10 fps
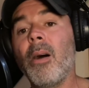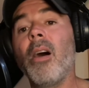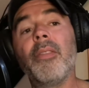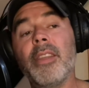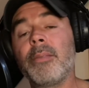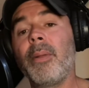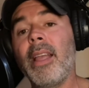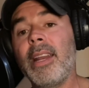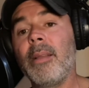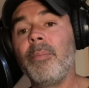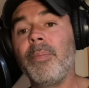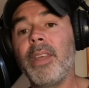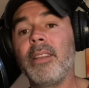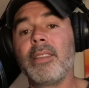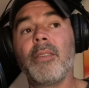on this planet
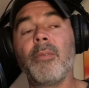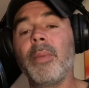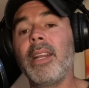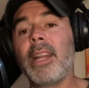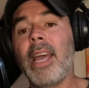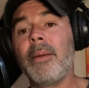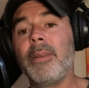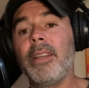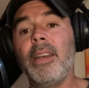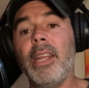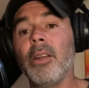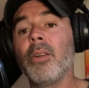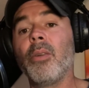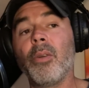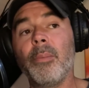that has ever been inhabited
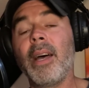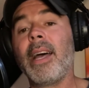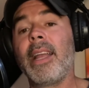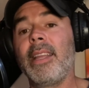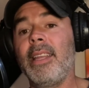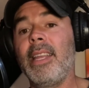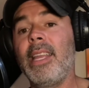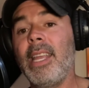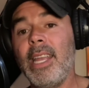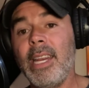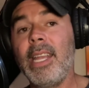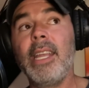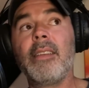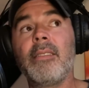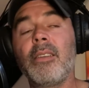near or by
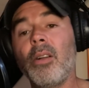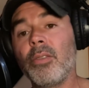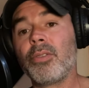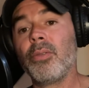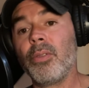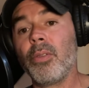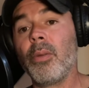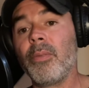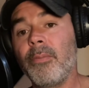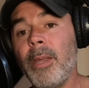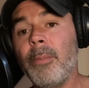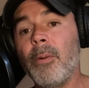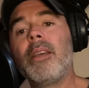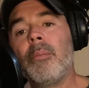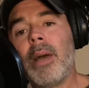any cultural group of
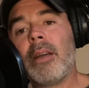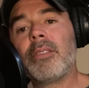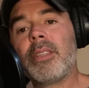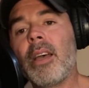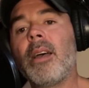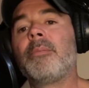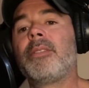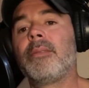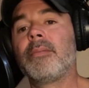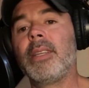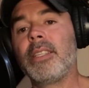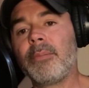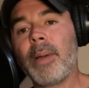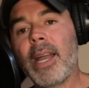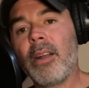people. Mountaintops
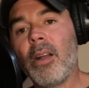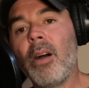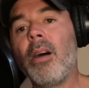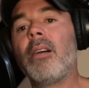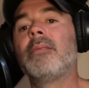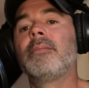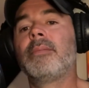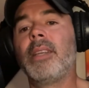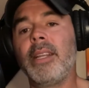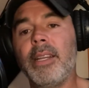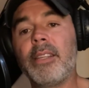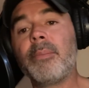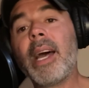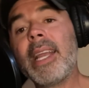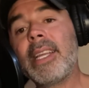inspire awe, and it is
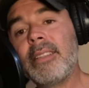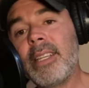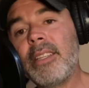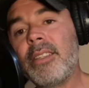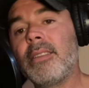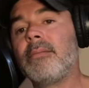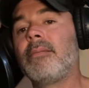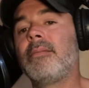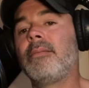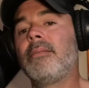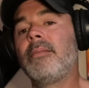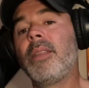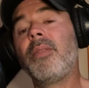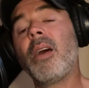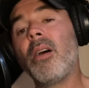my contention
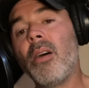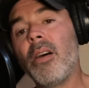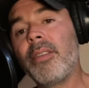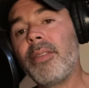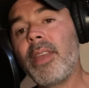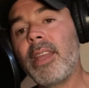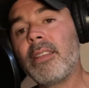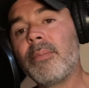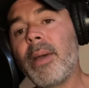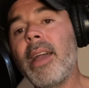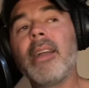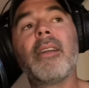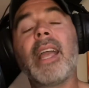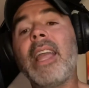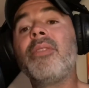that the awe that they inspire
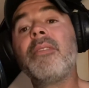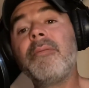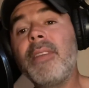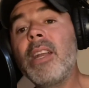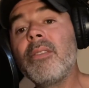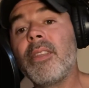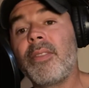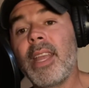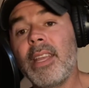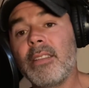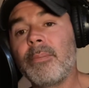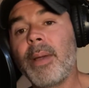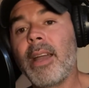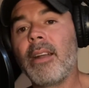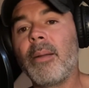and the fear that they
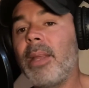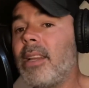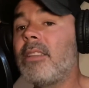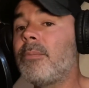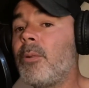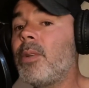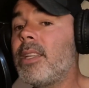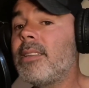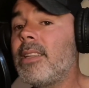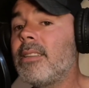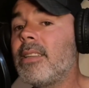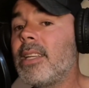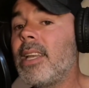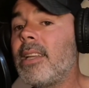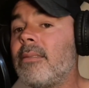inspire, I mean, it's spooky season
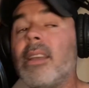again,